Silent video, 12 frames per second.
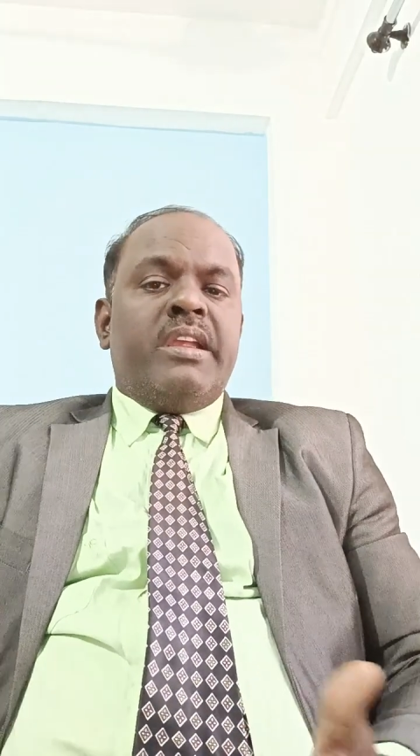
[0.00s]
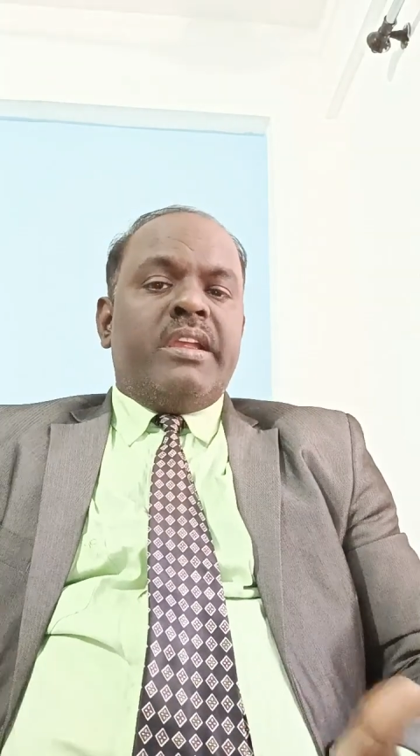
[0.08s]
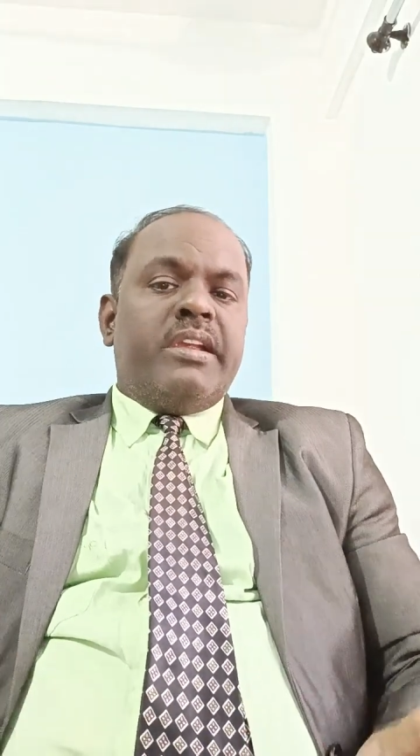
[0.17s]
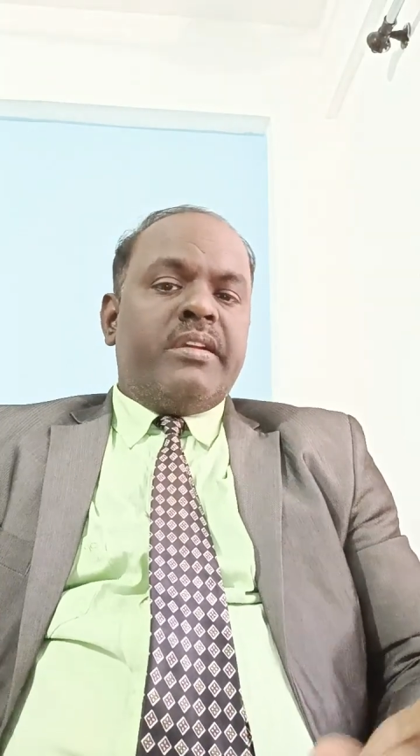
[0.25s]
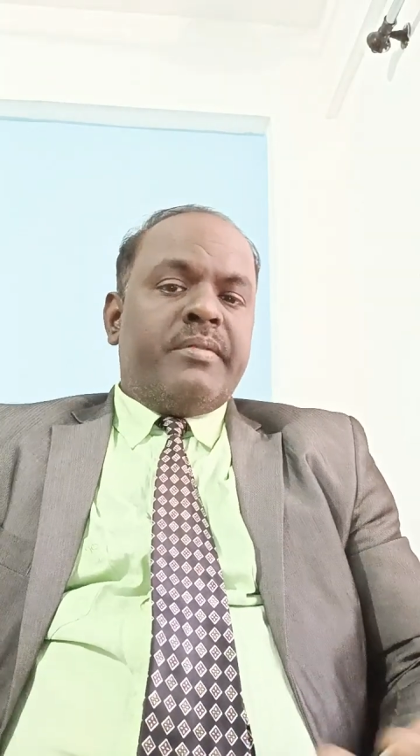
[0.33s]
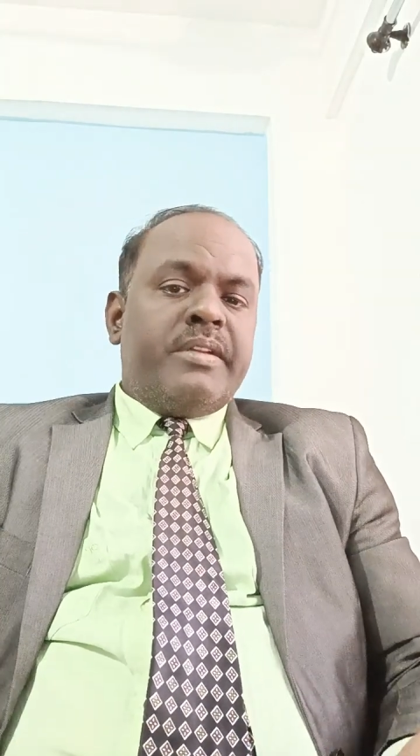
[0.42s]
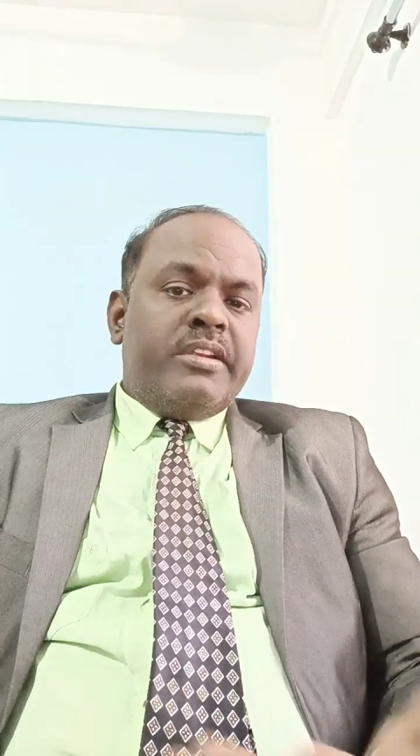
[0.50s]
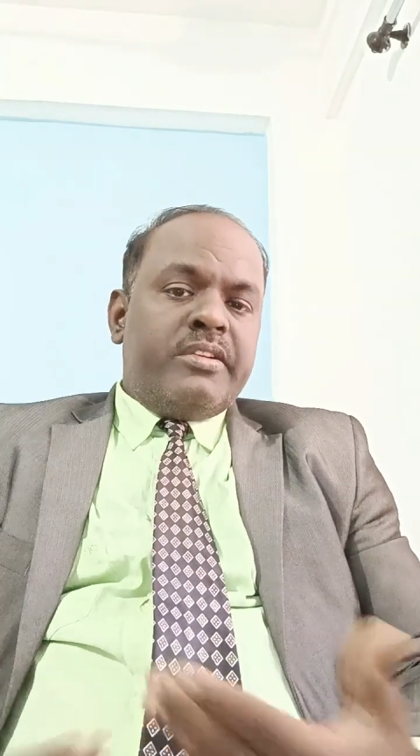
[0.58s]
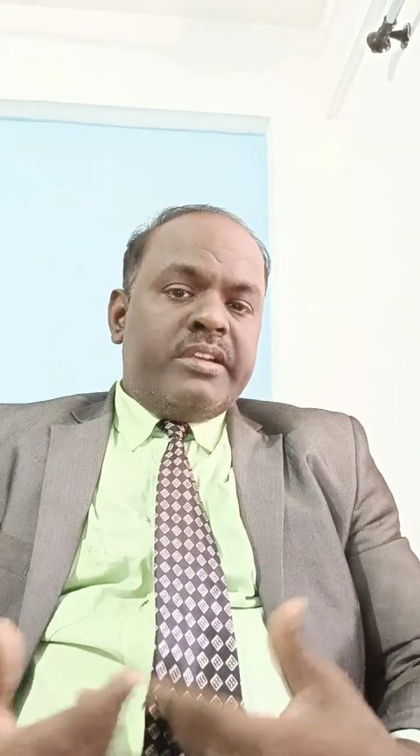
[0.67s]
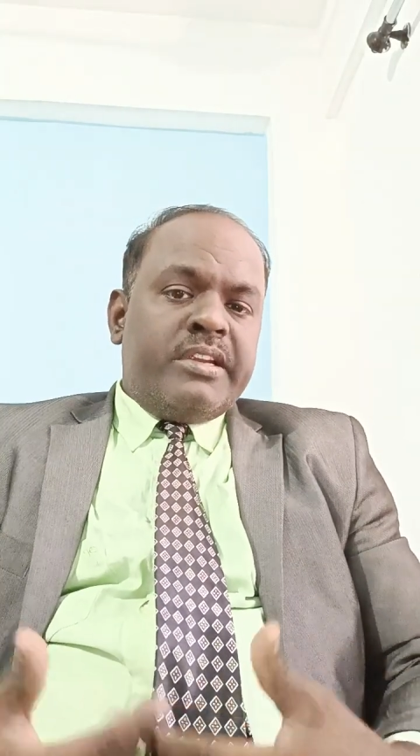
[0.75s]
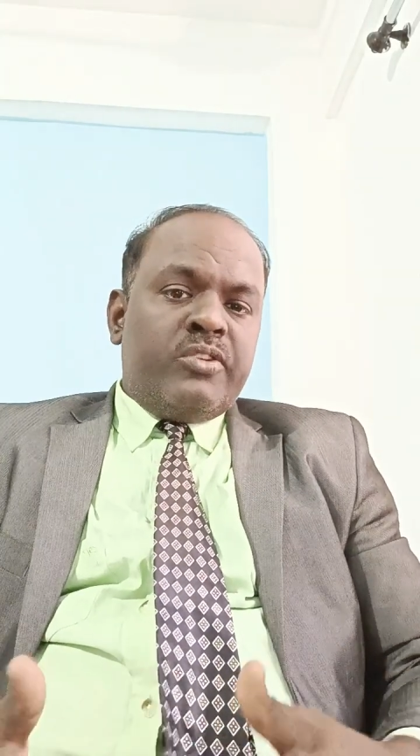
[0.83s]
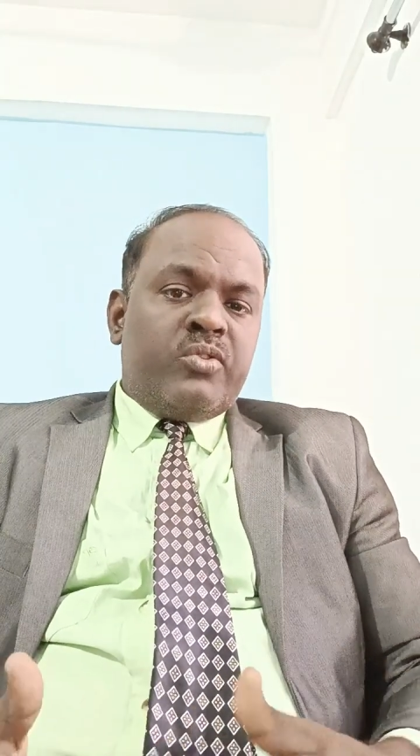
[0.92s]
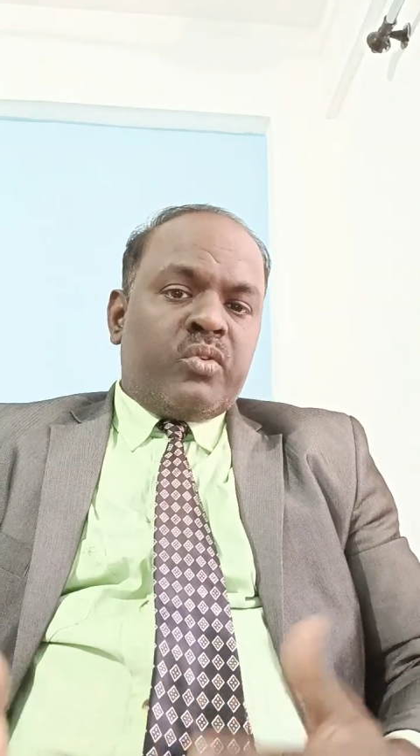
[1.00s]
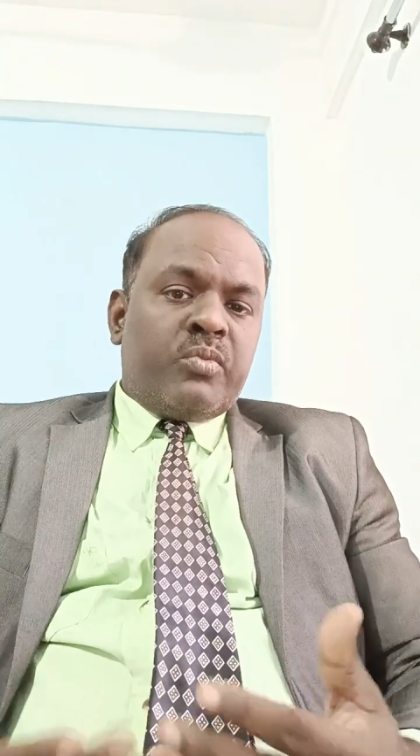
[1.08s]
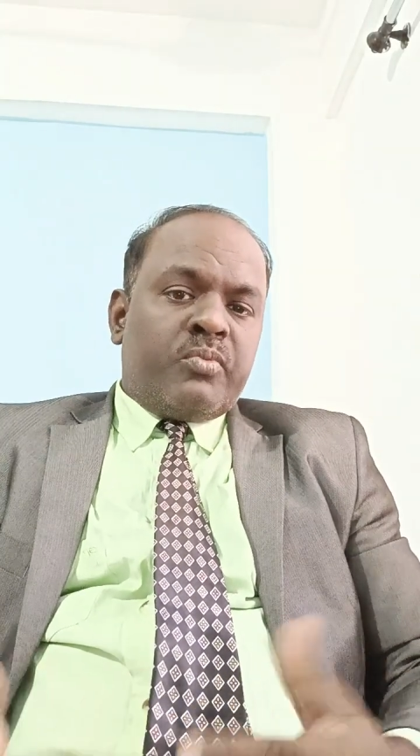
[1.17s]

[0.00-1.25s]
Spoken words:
in your